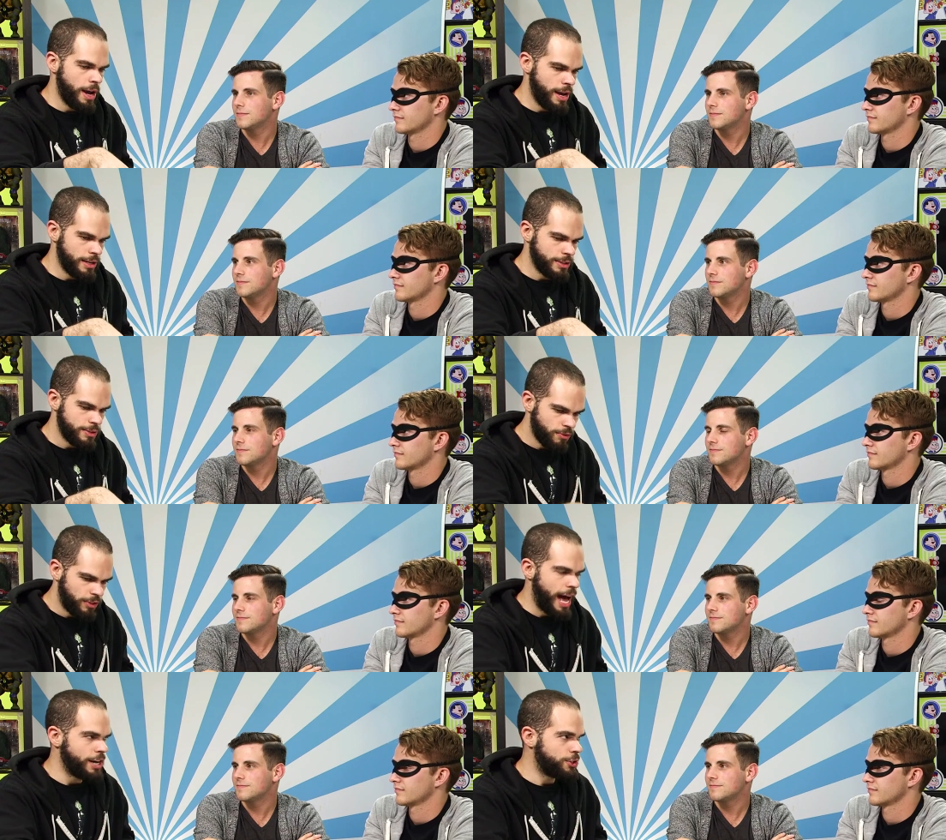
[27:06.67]
Speaker 1: and
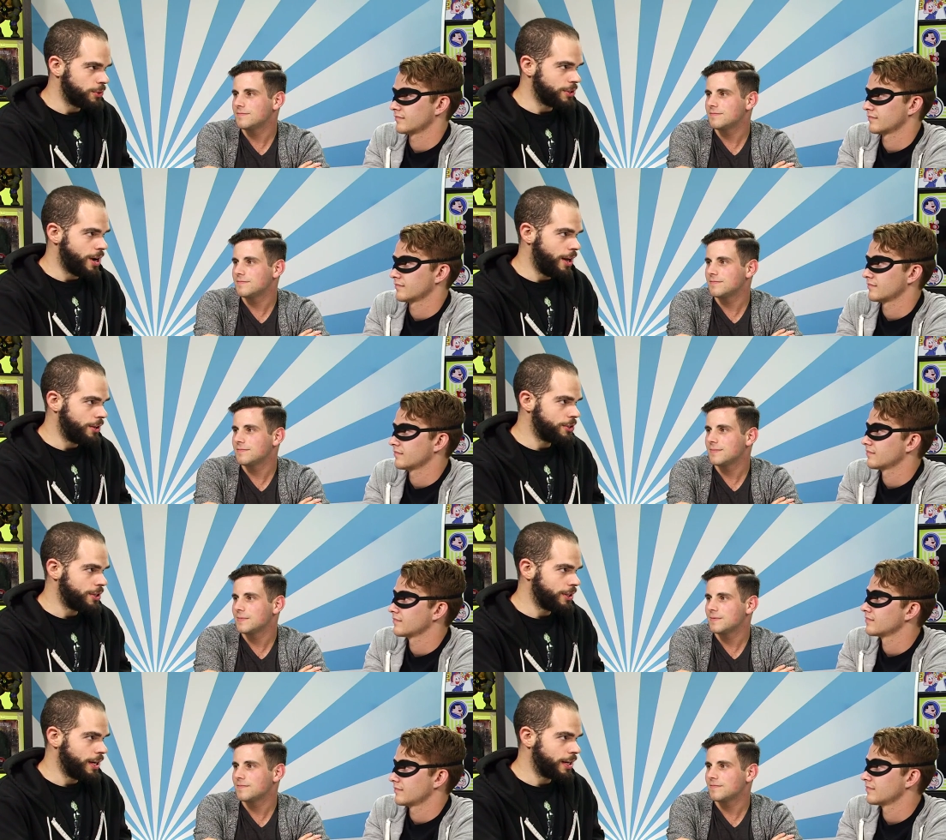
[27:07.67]
Flash to acknowledge
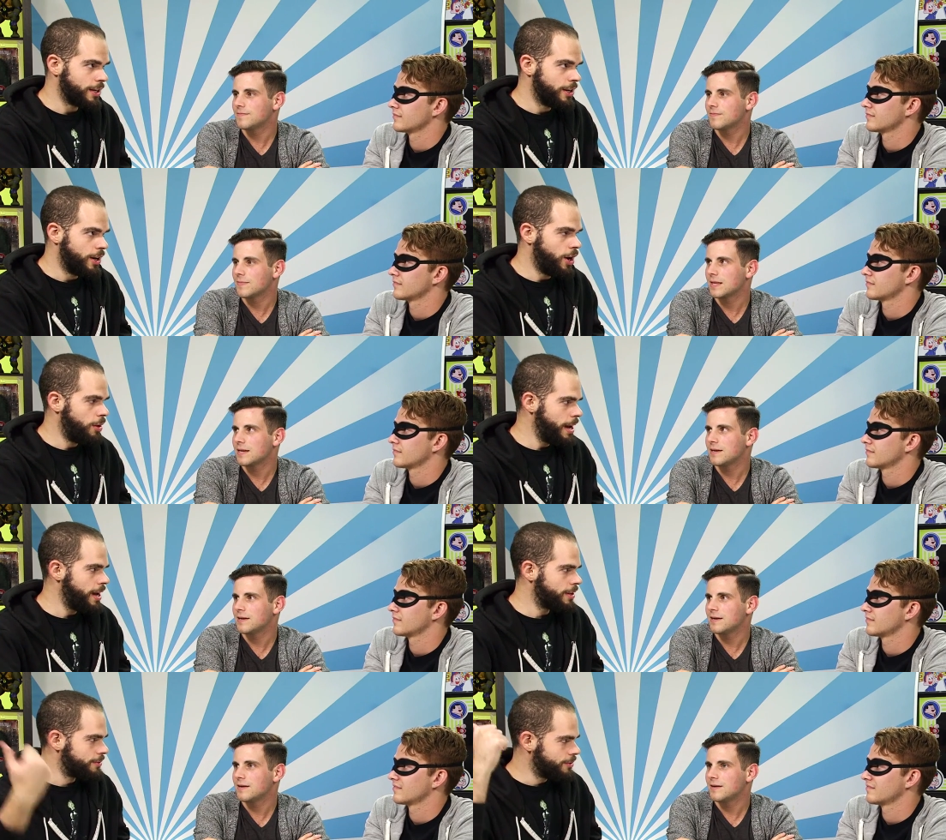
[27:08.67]
that like oh
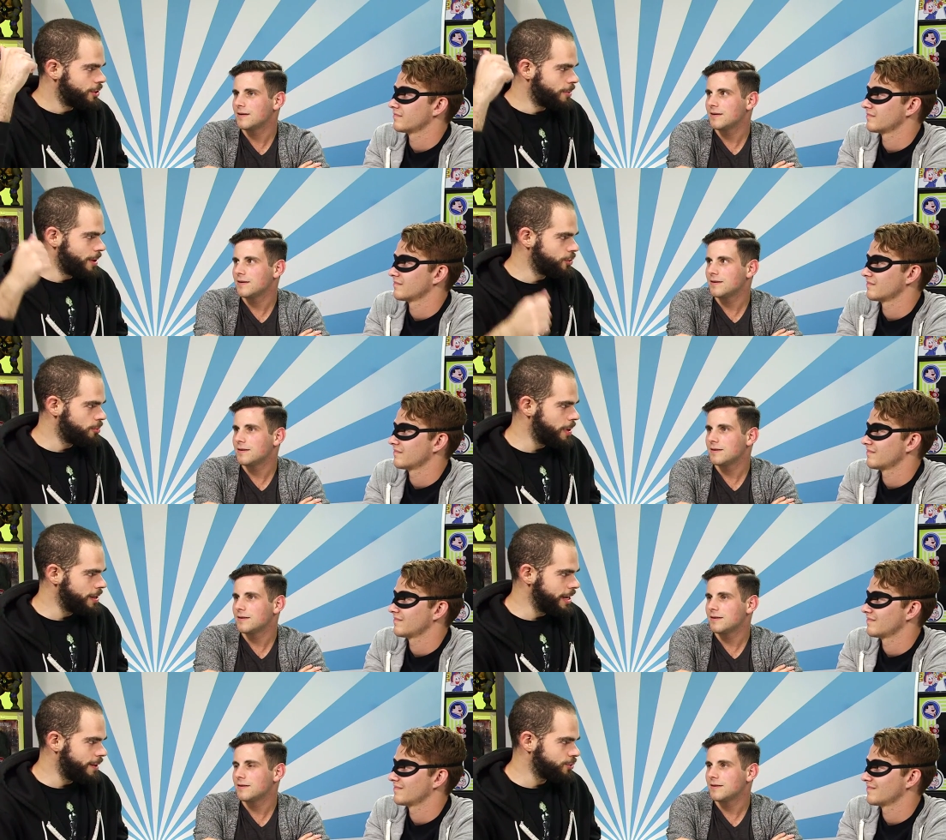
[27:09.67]
man, did you hear about
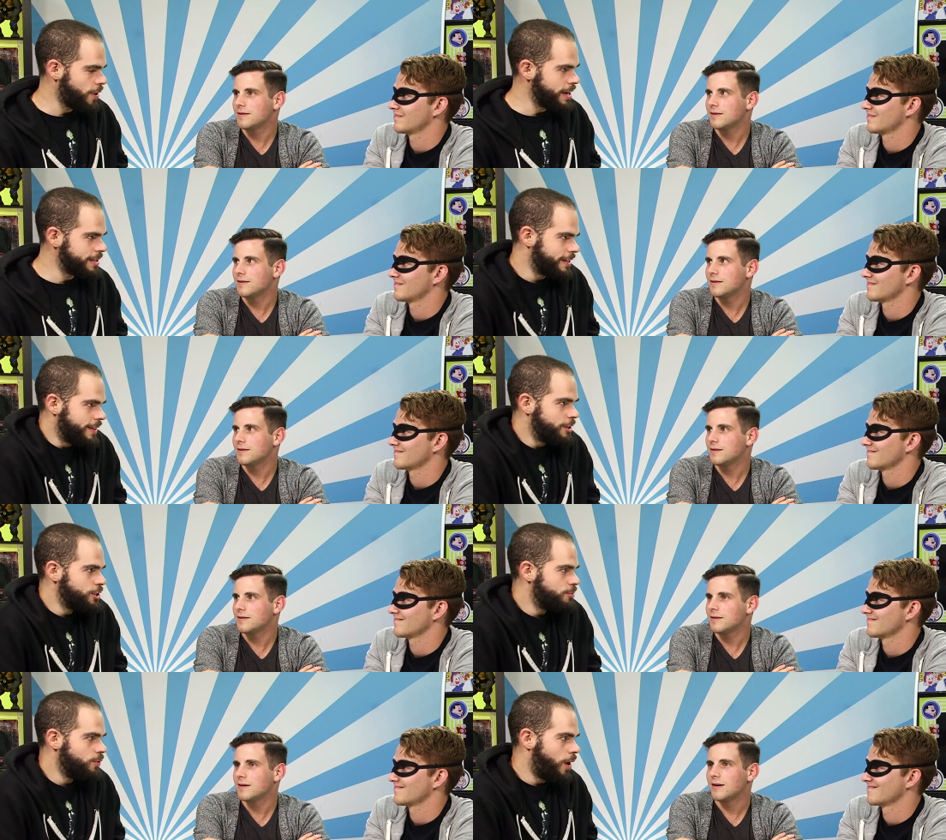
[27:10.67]
Superman? Yeah, it was crazy. And then they
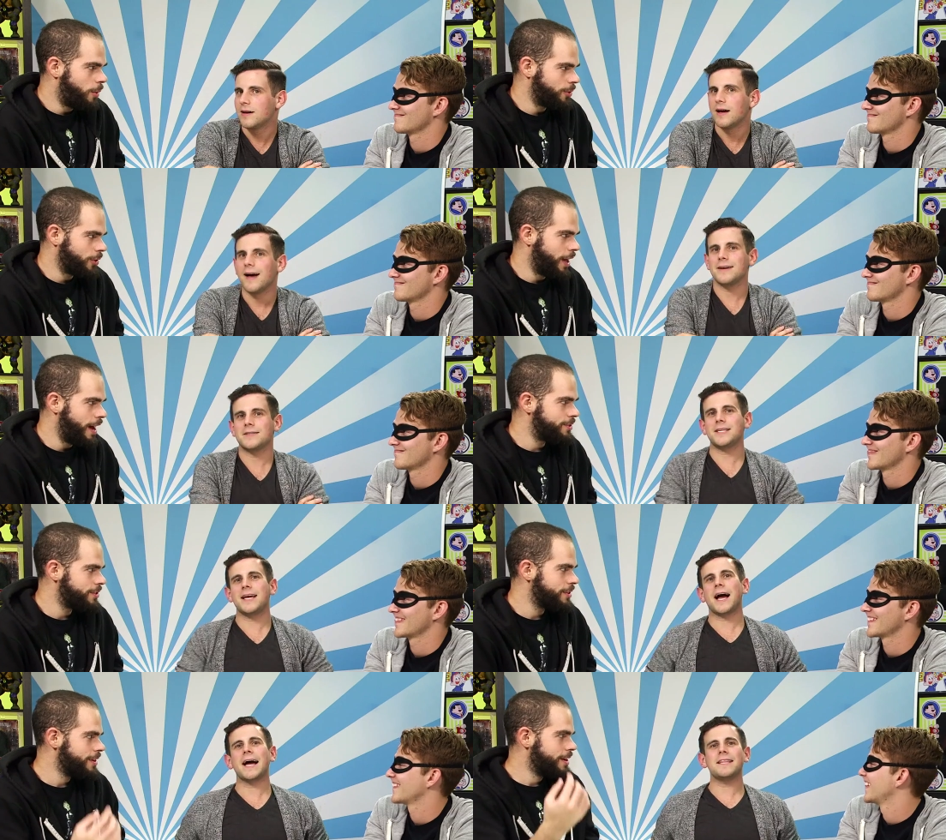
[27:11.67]
just move on with their lives.
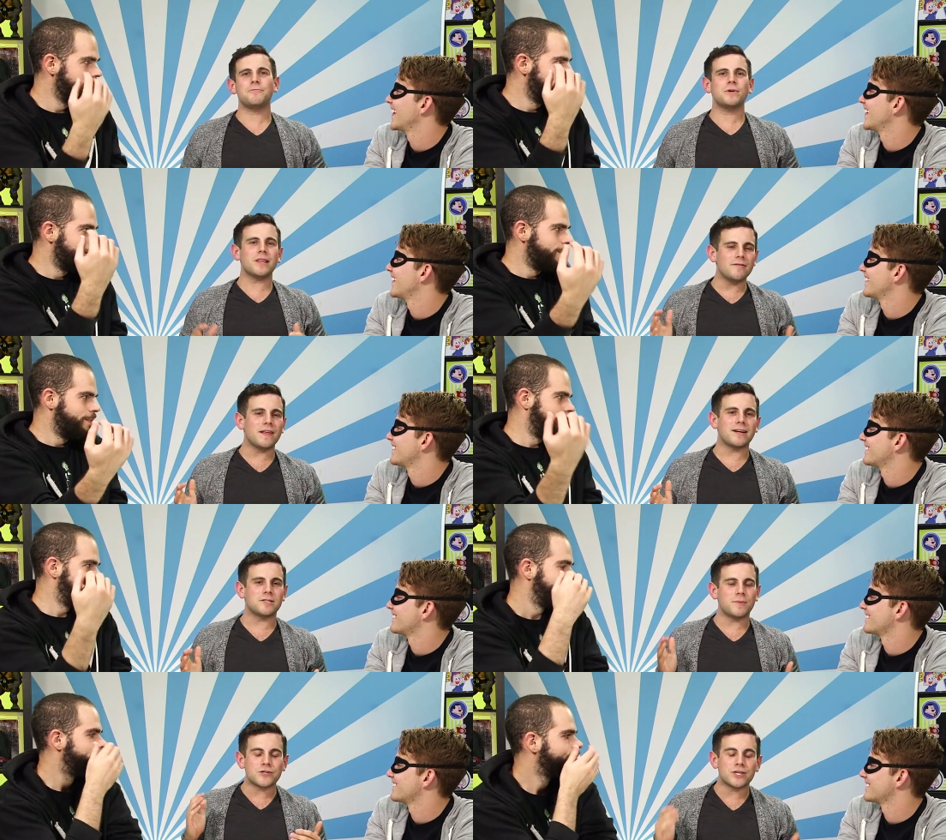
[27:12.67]
See,
Speaker 2: I would love that,
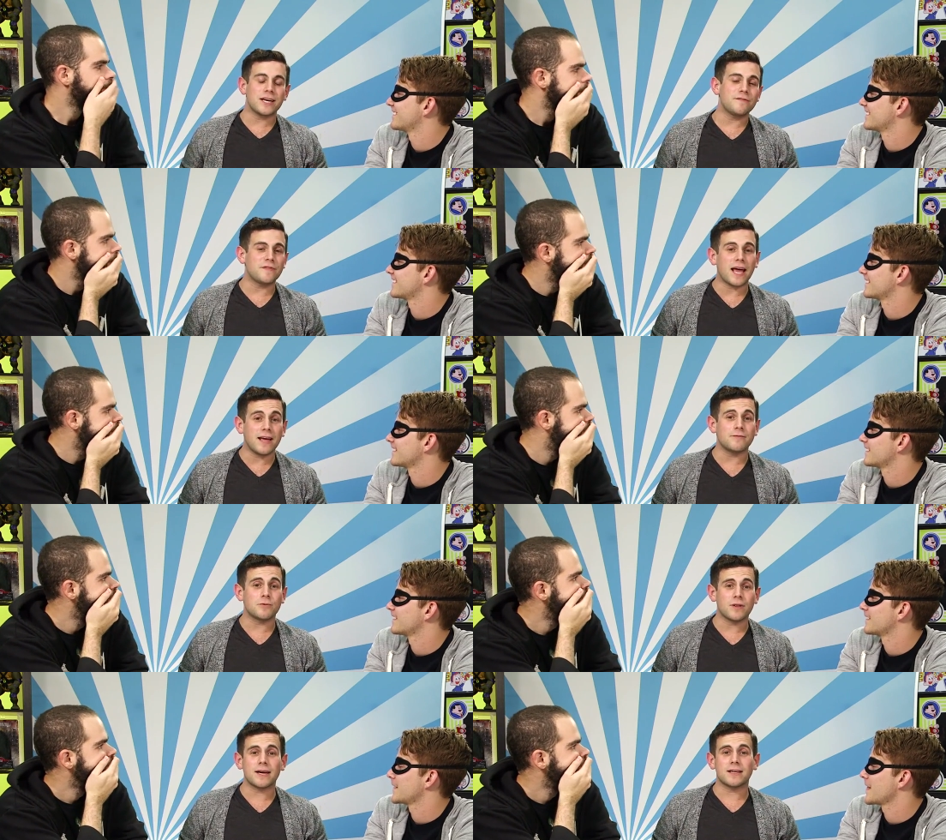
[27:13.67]
especially if they
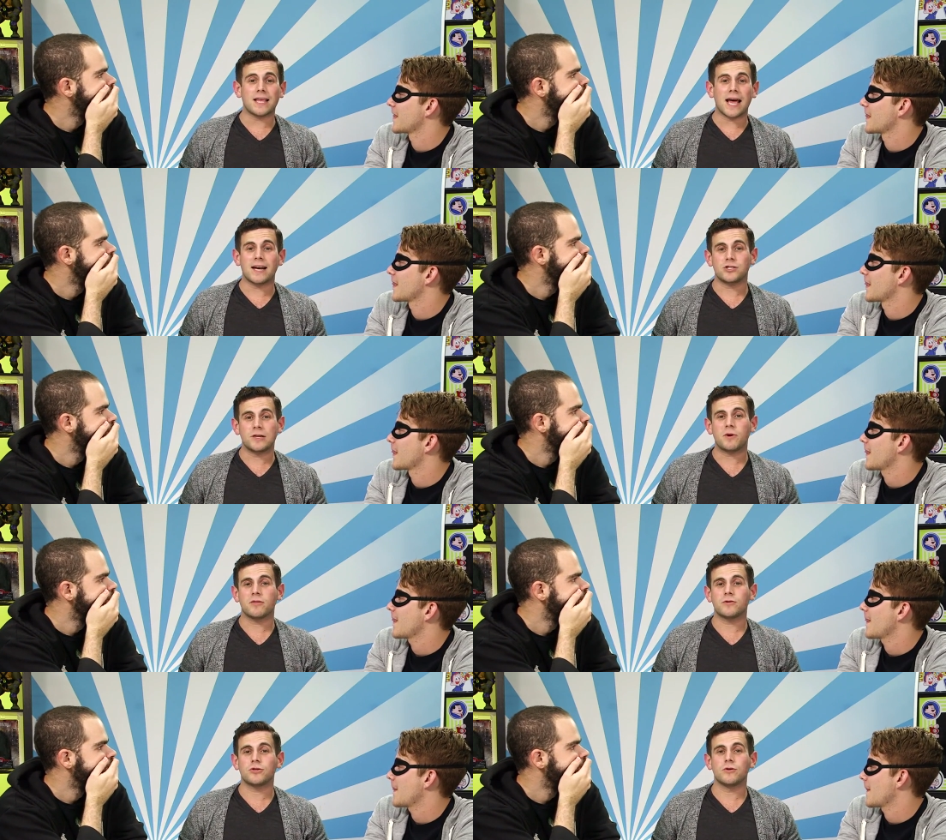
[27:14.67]
were like, they had a chip on
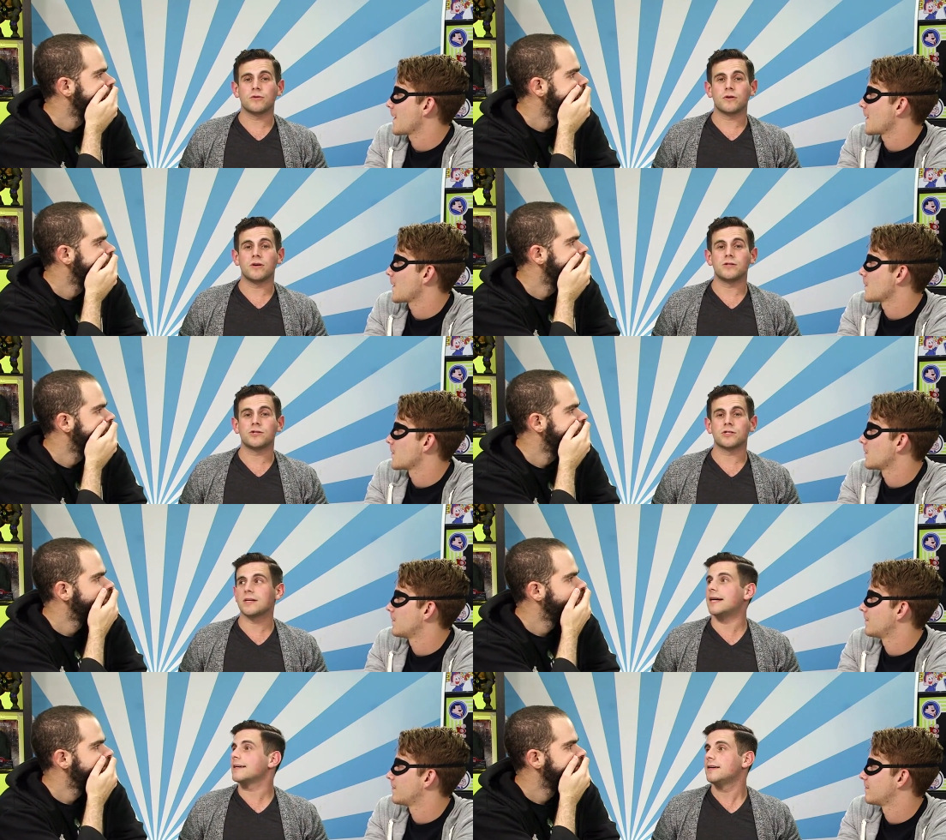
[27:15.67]
their shoulder and it's just
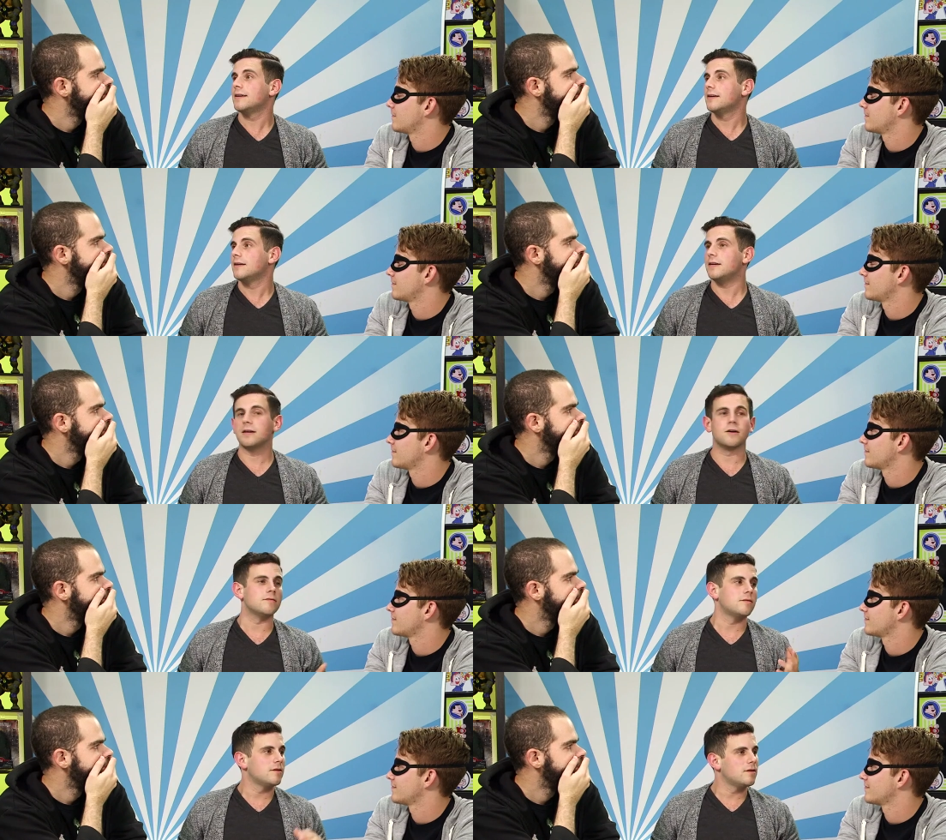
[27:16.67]
like, you
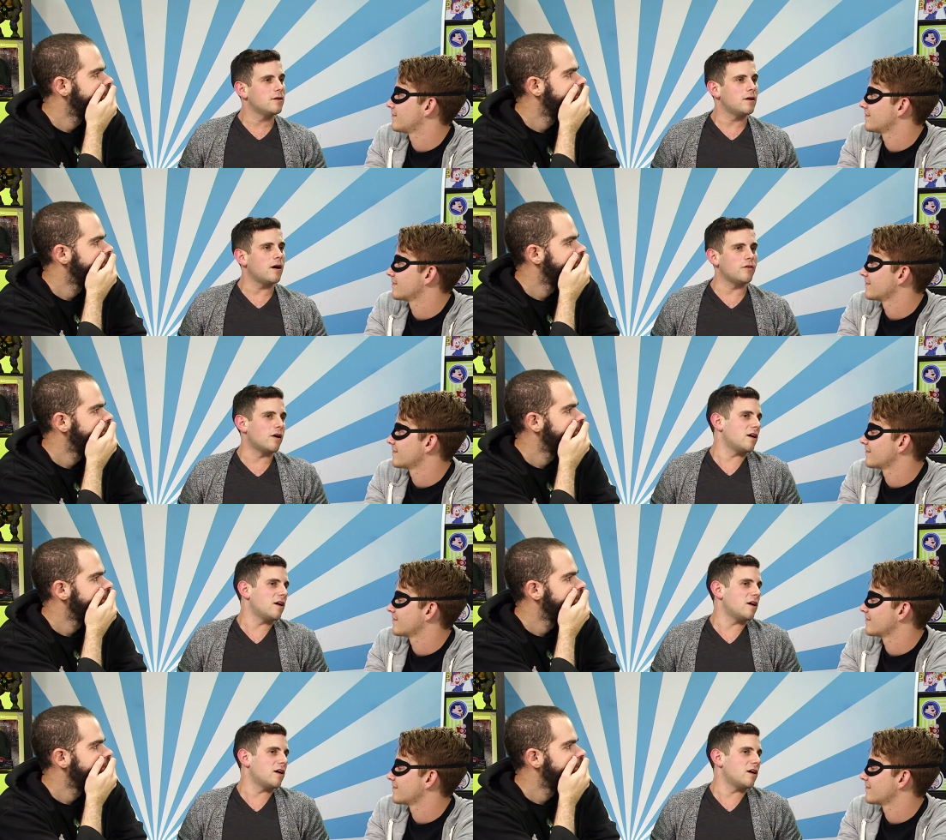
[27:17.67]
know, they're